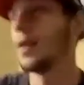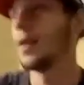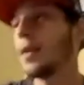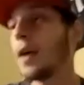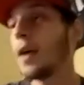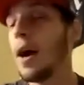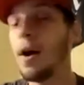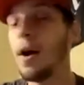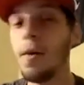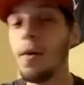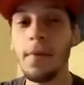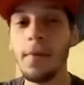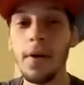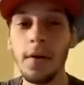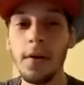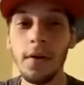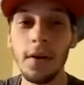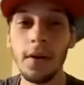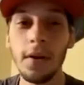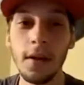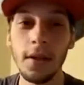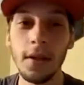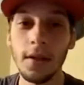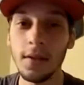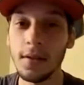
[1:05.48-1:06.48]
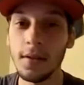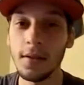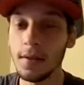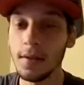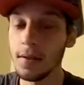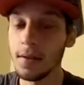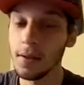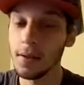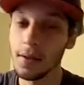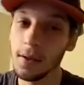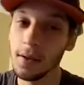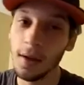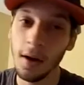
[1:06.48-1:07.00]
Kyle Murray and the
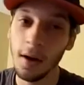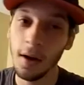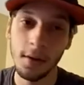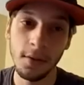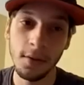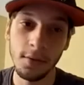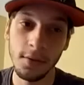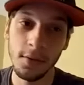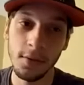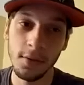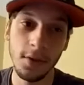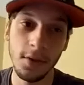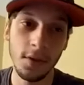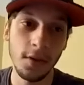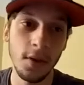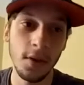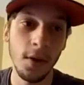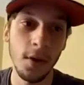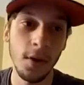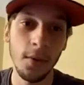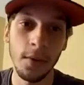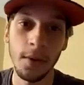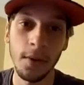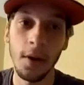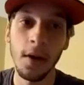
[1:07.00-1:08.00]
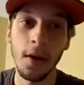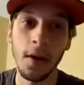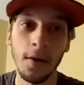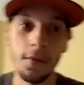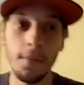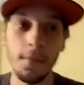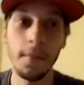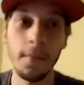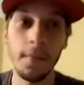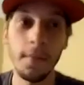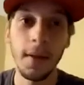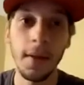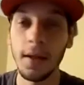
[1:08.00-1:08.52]
Cardinals just going off,
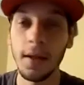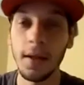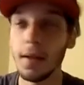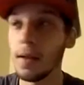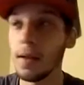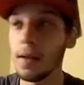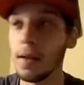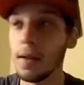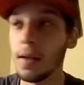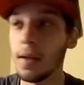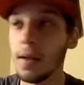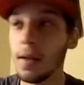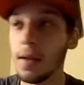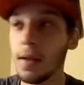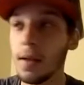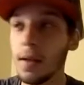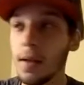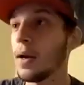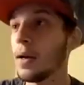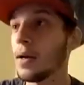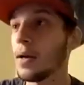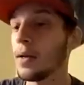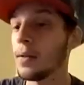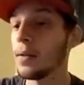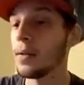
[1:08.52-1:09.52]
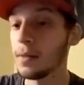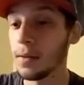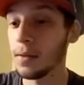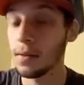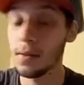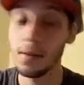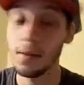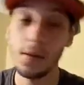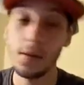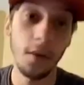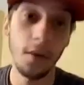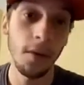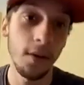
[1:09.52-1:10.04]
making the comeback,
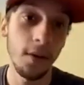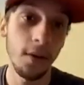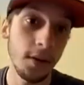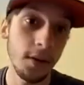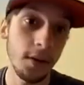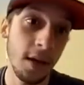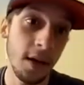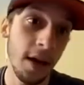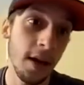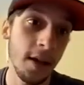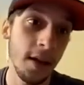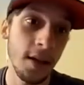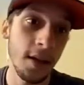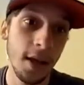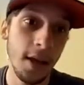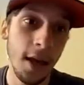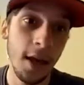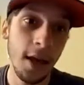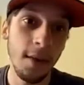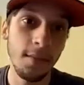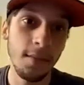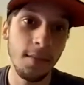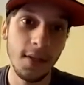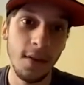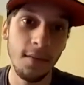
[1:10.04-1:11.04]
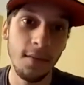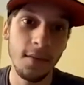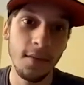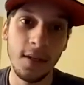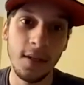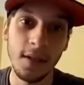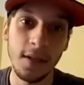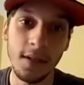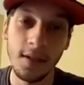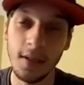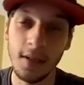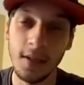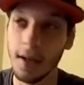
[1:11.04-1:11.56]
tying the game,
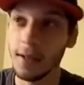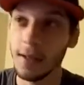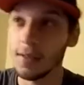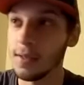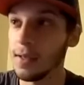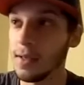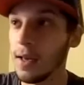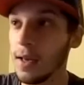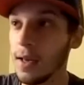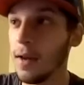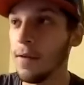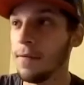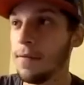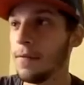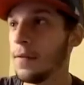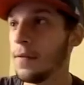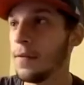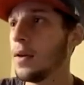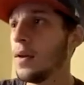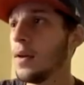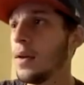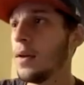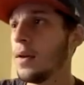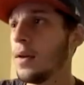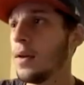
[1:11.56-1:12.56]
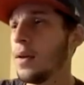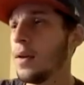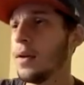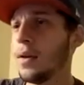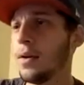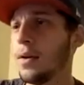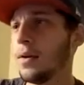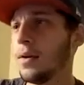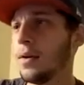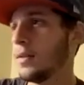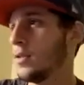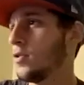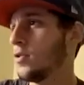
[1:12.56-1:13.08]
17 seconds left.
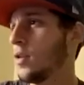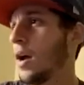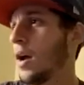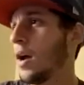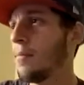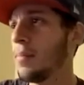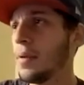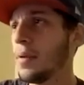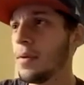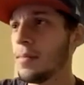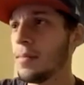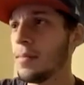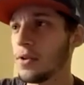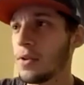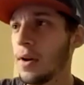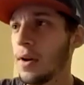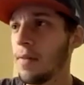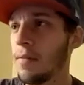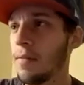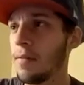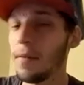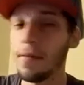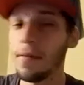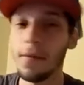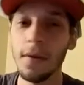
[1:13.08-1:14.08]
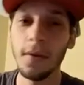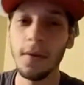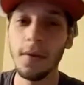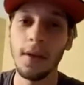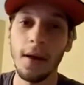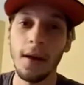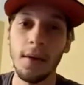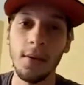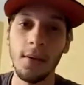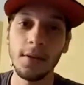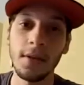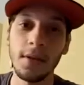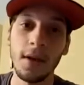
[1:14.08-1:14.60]
Pretty much driving the field that
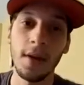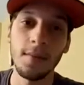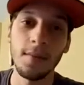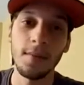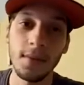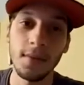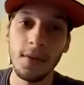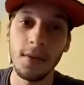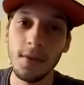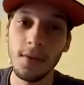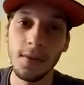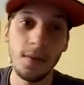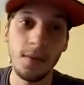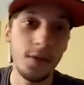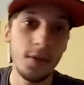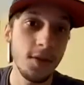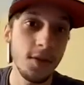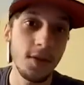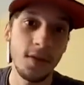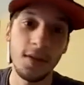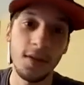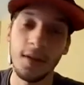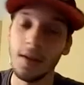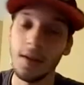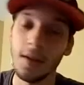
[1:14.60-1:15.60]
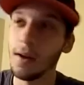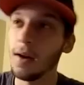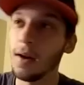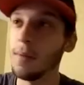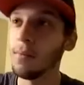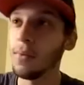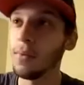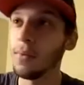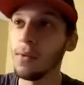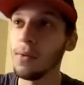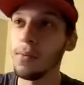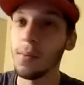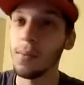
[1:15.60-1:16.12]
whole time, too. It's just
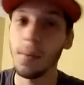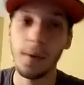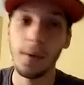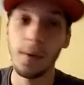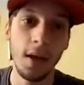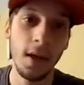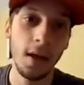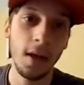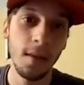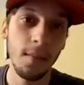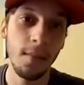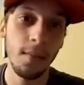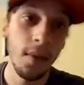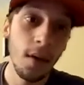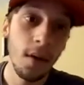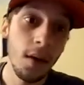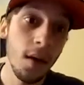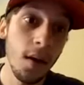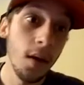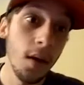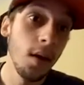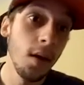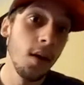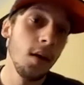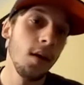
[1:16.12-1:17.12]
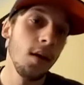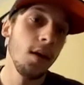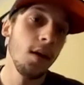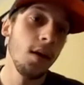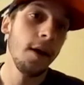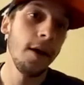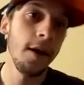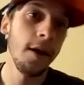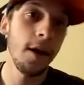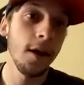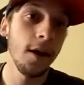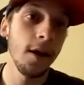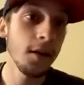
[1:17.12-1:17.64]
unbelievable game.
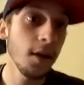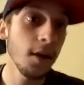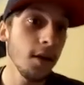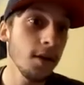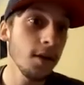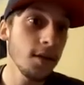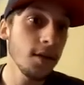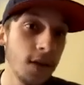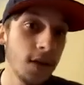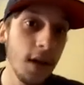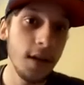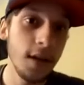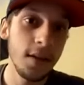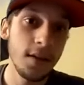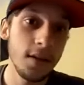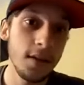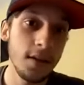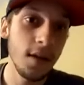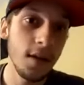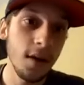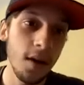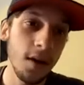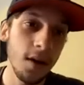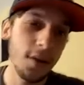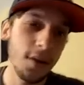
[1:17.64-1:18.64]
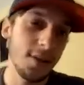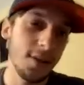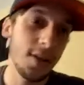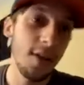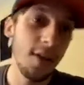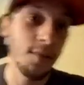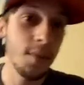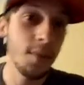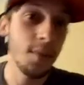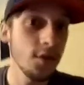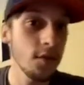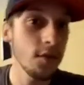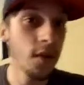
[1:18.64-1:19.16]
On the other side, the Seahawks have
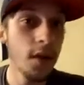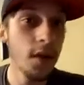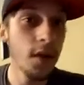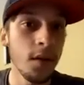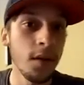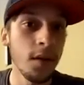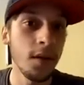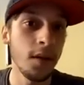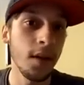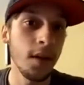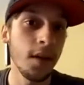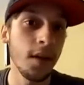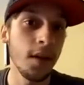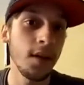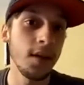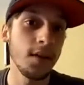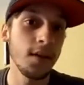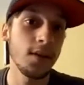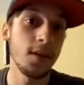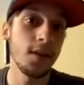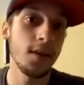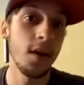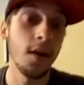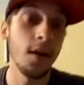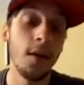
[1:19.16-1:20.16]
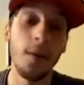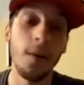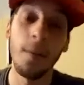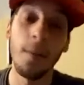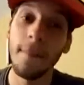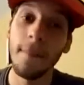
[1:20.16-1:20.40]
been struggling lately, so